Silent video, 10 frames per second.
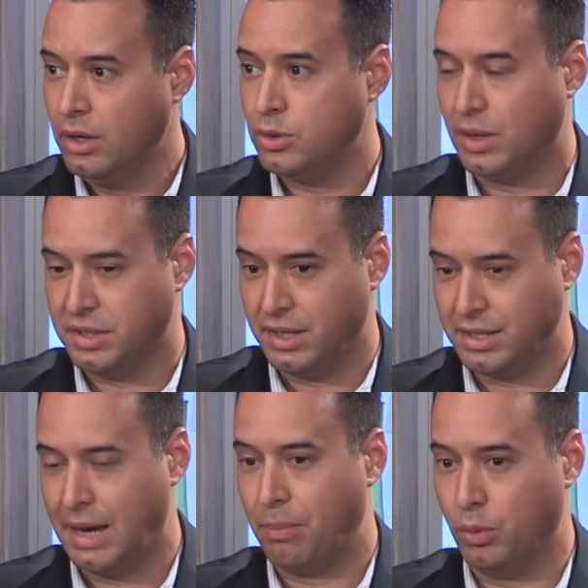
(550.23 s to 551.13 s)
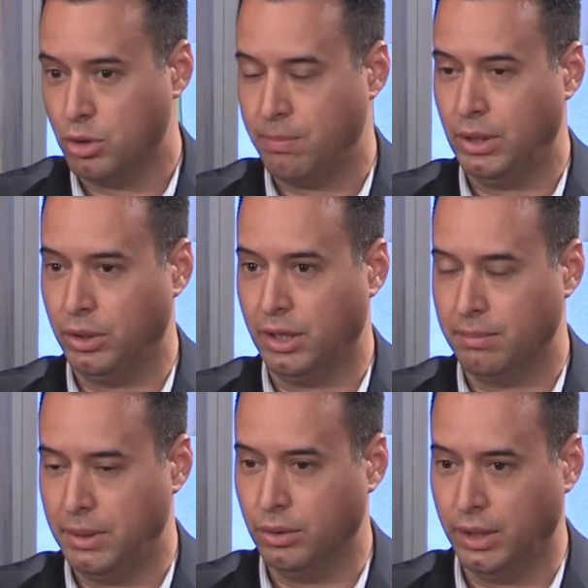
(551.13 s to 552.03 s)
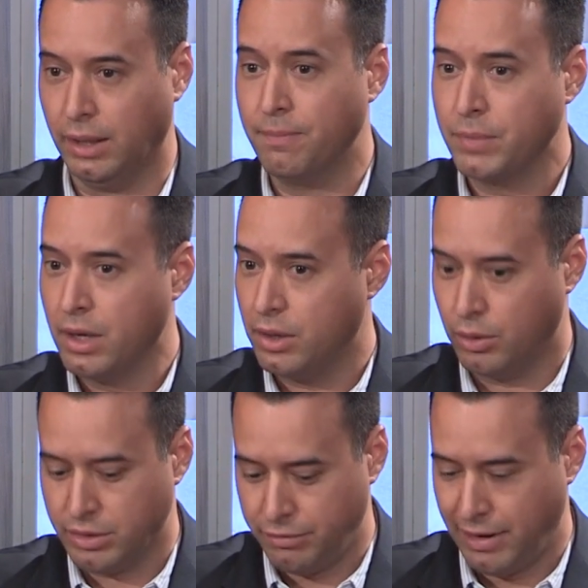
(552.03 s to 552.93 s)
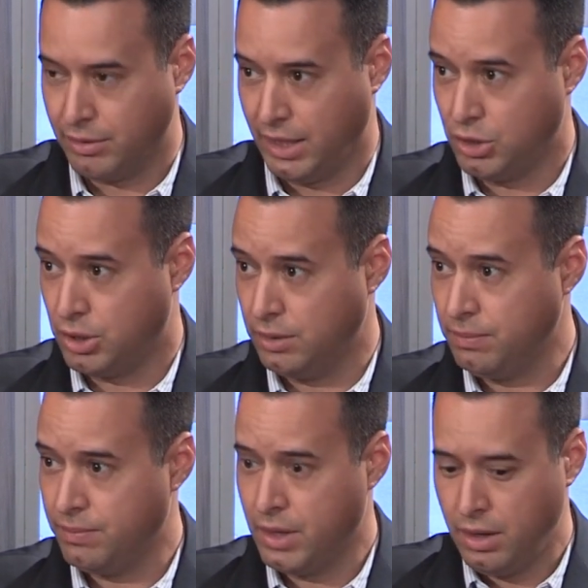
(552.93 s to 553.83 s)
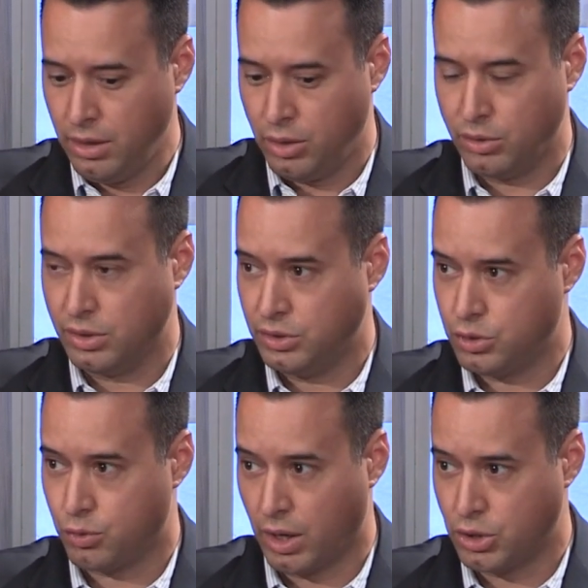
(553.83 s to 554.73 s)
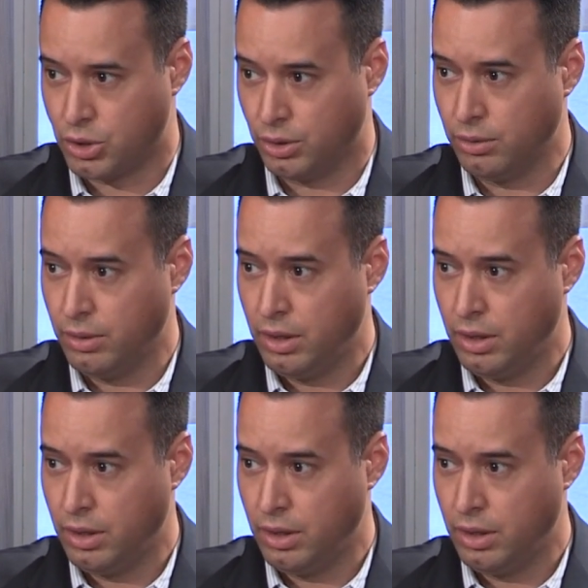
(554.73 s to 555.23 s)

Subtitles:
So as an example, when you're building a building, there's a foundation, there's a structure,